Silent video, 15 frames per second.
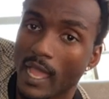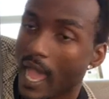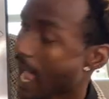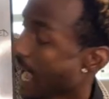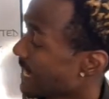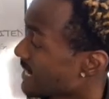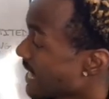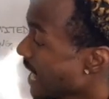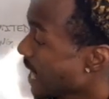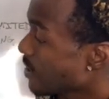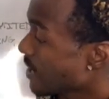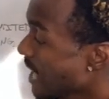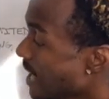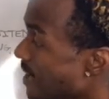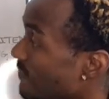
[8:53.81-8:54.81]
I now
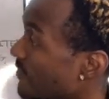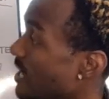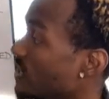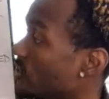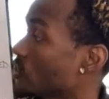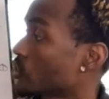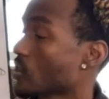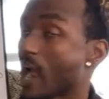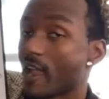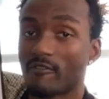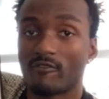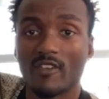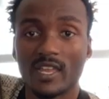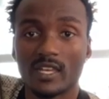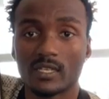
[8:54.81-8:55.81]
have a
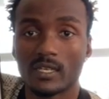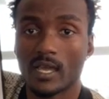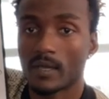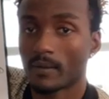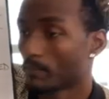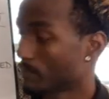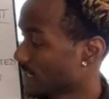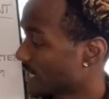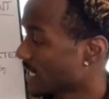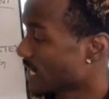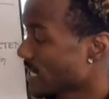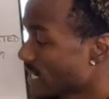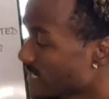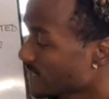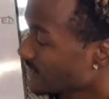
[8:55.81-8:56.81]
trifecta
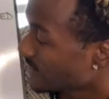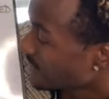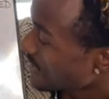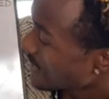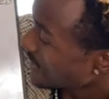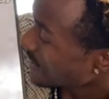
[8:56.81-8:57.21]
because,